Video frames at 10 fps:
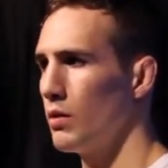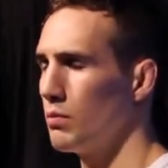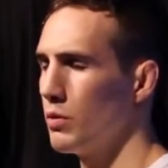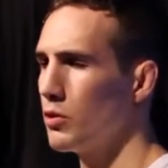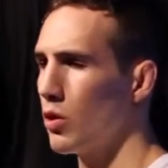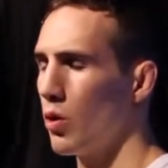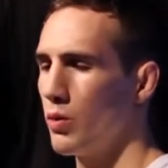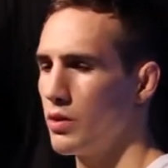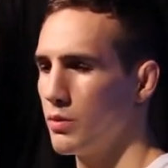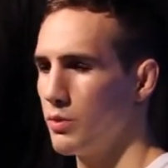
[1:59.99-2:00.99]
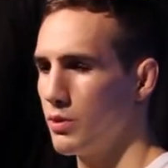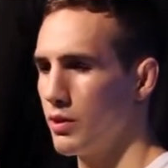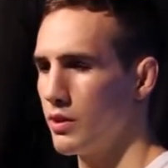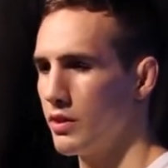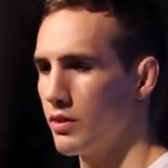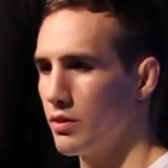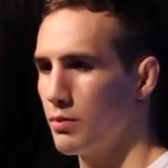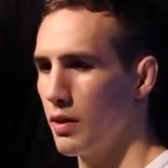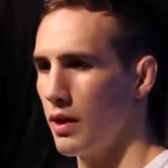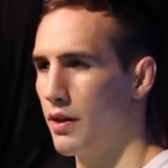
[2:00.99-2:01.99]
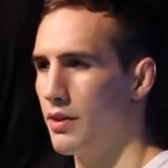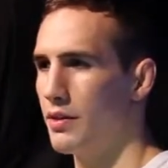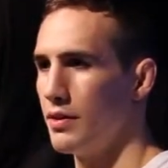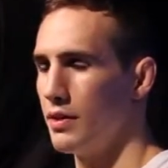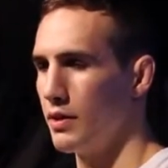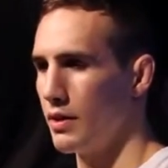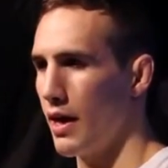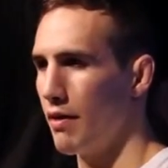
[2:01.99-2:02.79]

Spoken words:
There's always going to be criticism. That